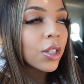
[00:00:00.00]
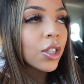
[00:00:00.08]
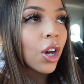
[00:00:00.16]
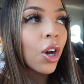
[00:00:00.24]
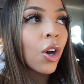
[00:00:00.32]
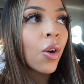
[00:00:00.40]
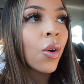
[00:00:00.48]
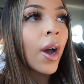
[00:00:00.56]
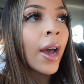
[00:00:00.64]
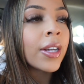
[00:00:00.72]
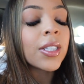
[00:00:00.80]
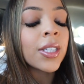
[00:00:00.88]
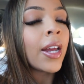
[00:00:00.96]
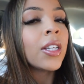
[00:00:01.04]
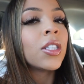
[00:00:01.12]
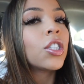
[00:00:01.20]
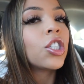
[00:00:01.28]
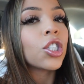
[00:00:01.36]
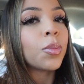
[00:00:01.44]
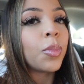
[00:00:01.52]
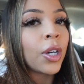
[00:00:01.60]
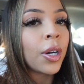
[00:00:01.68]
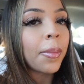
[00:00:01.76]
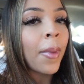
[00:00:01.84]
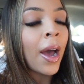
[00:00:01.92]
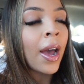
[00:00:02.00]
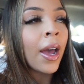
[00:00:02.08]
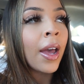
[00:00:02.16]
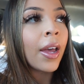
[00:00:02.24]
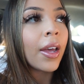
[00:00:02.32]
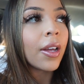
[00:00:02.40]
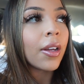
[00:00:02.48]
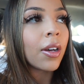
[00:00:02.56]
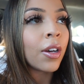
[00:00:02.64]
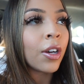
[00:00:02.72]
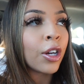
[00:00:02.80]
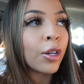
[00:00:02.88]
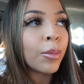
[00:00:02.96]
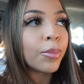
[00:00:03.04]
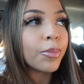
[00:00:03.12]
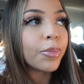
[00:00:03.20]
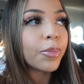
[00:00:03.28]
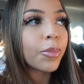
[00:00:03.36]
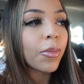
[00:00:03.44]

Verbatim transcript: so I decided to just put my um,